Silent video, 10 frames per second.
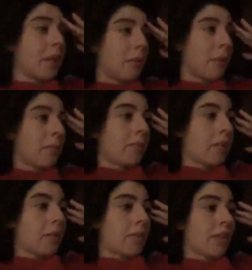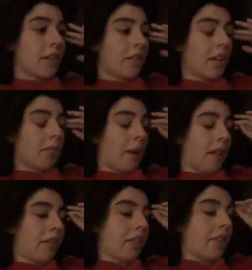Oh well. I was gonna take a
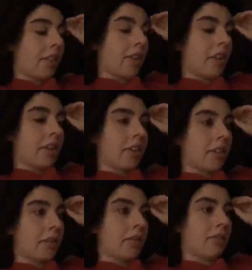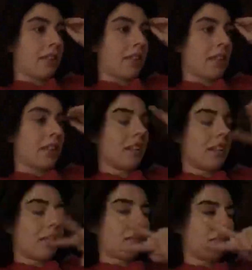bath tonight because I was feeling
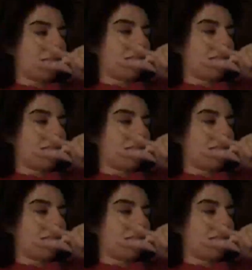little.